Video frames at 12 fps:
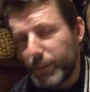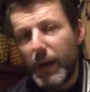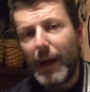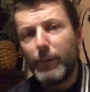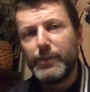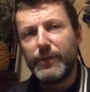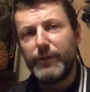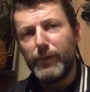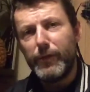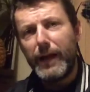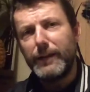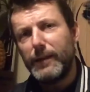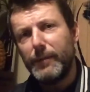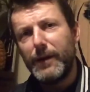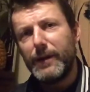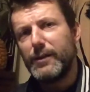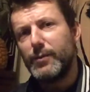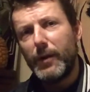It helps if you're a
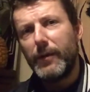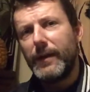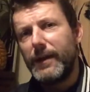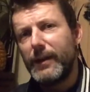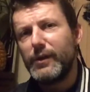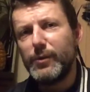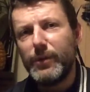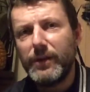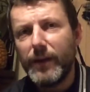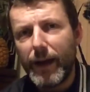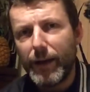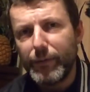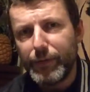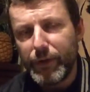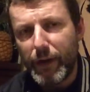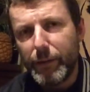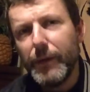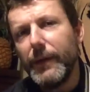handyman as well. That gets you in the house, you
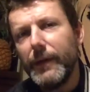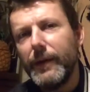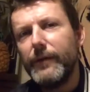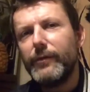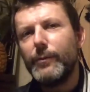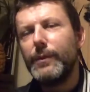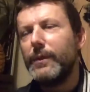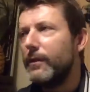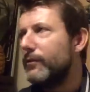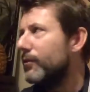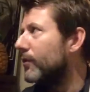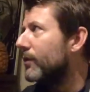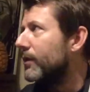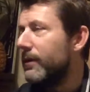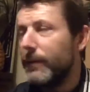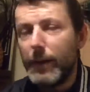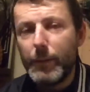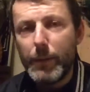know. If somebody goes, "Oh, can
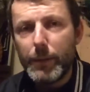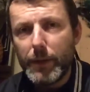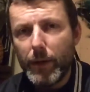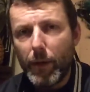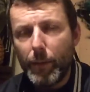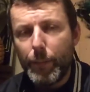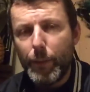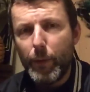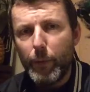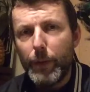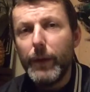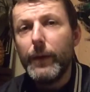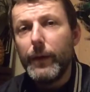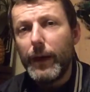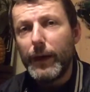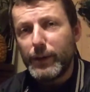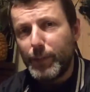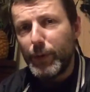you help me with the light bulb?"
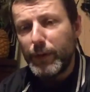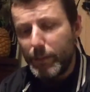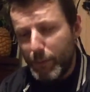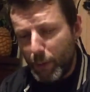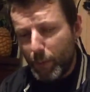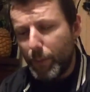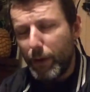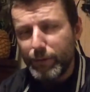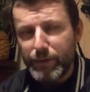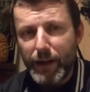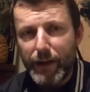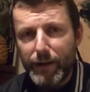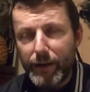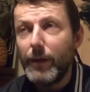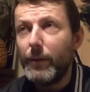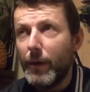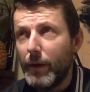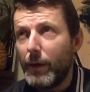As you're putting the milk bottles down, you
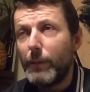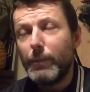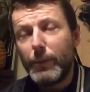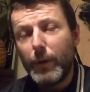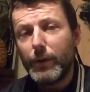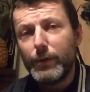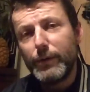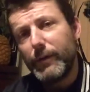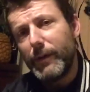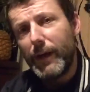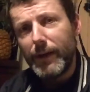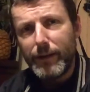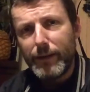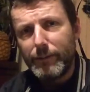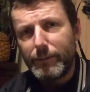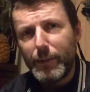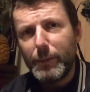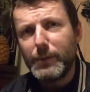go, "Oh, I'm quite good at that. Yeah, do
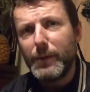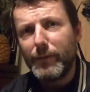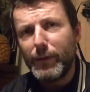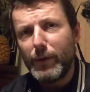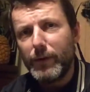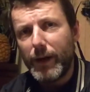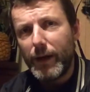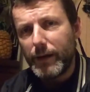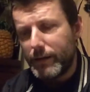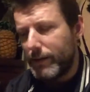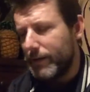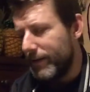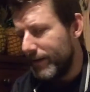you want me to have a look at it?"